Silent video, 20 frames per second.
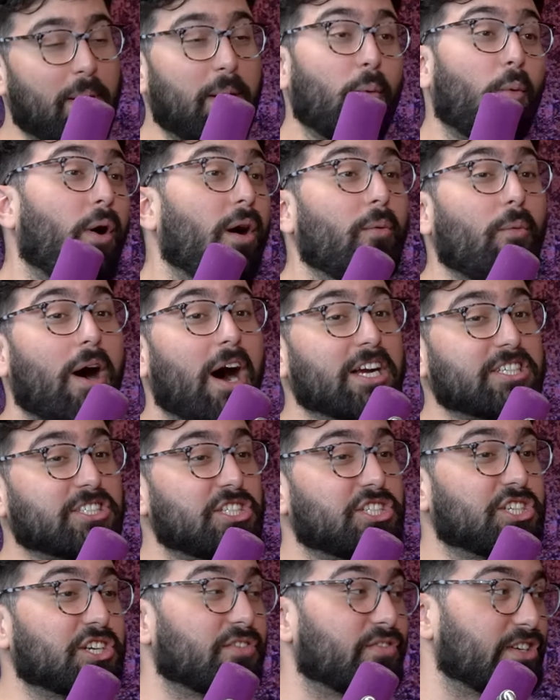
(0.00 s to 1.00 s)
But what
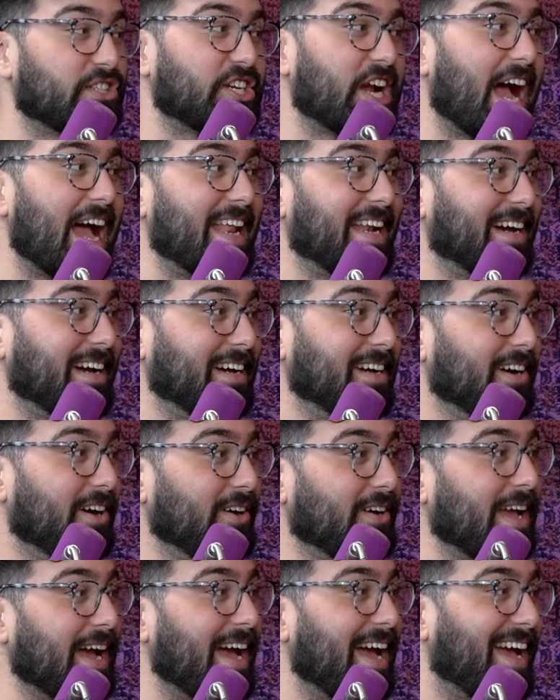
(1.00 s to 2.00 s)
washes your vagina?
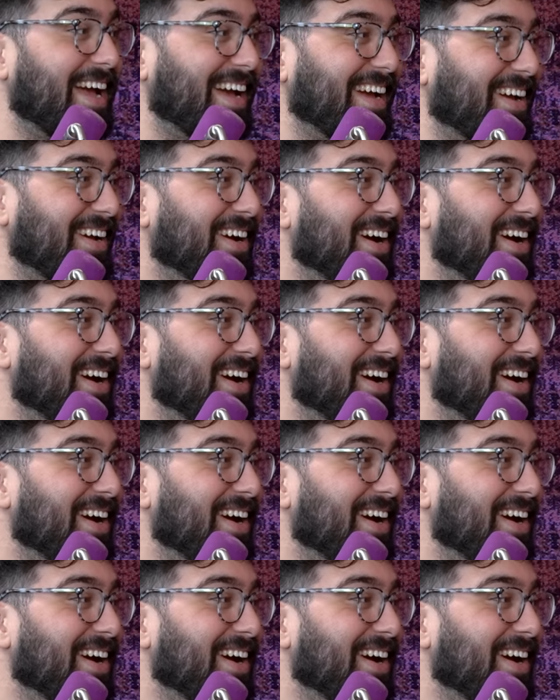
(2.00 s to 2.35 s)
Okay.